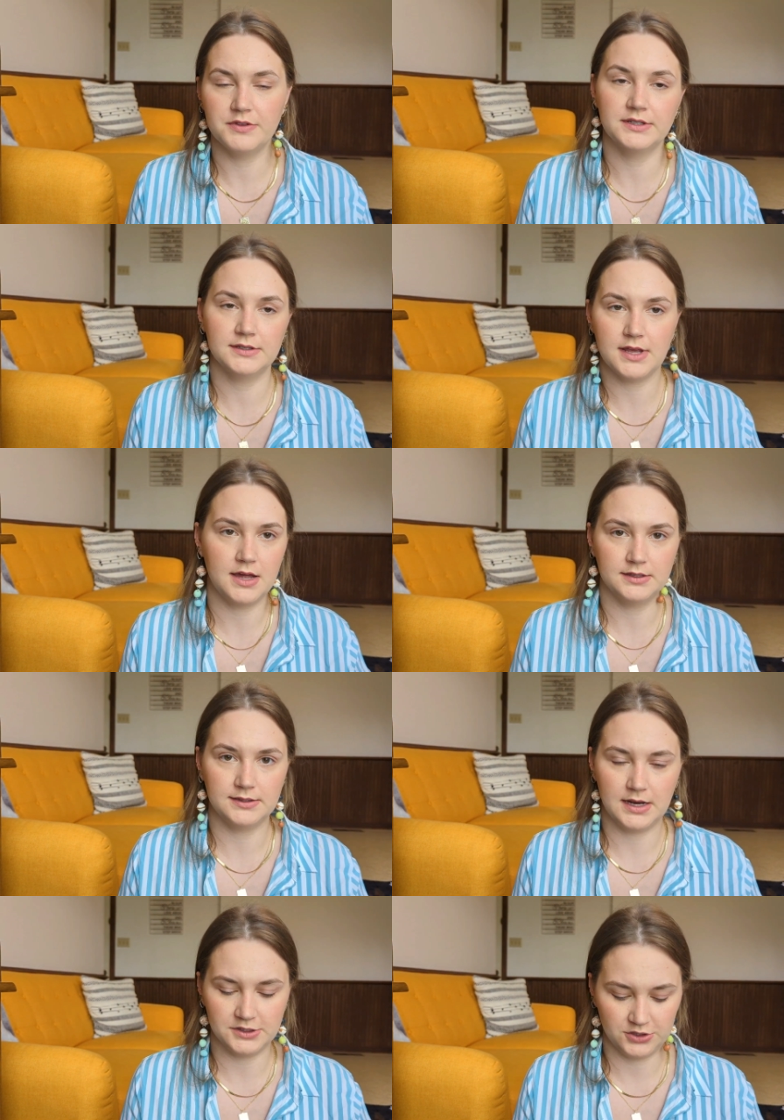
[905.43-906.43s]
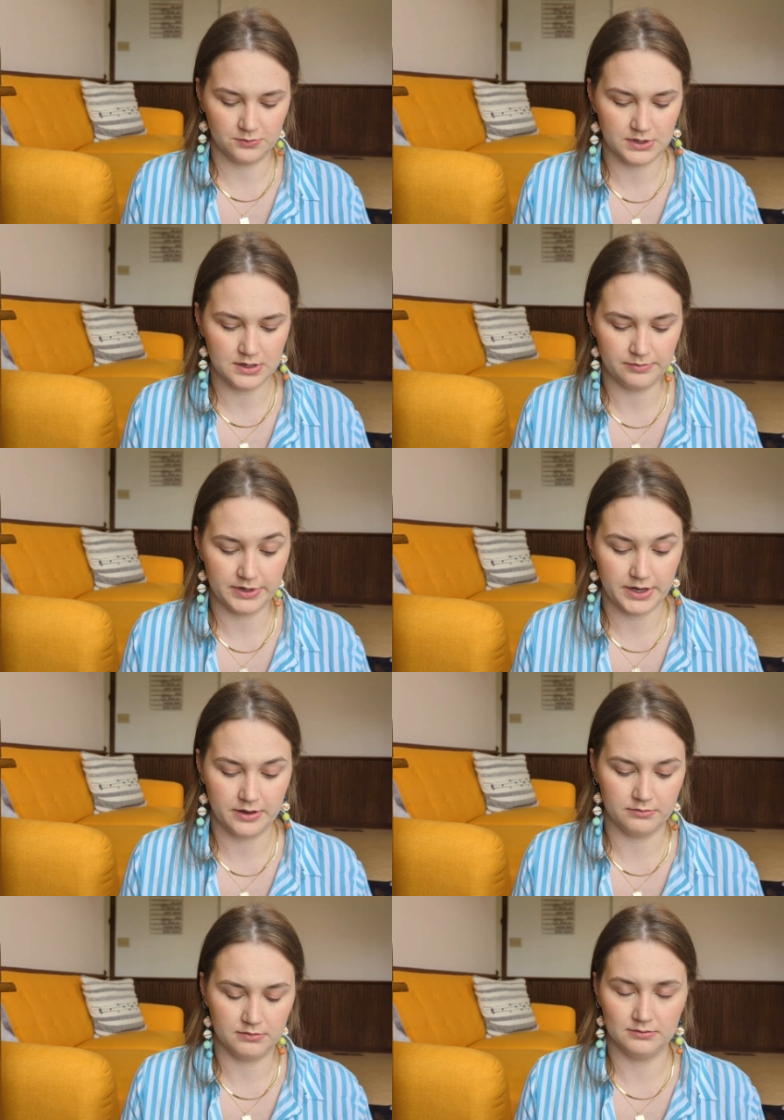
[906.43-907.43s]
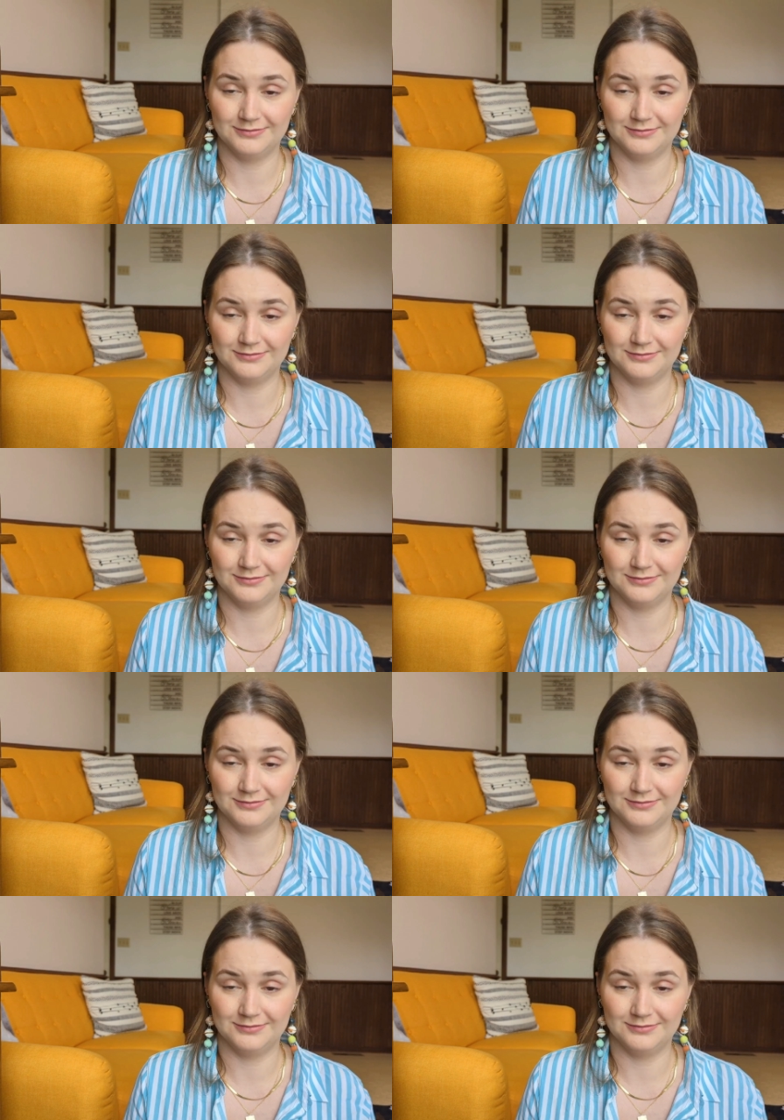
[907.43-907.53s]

This is the Anastasia one, but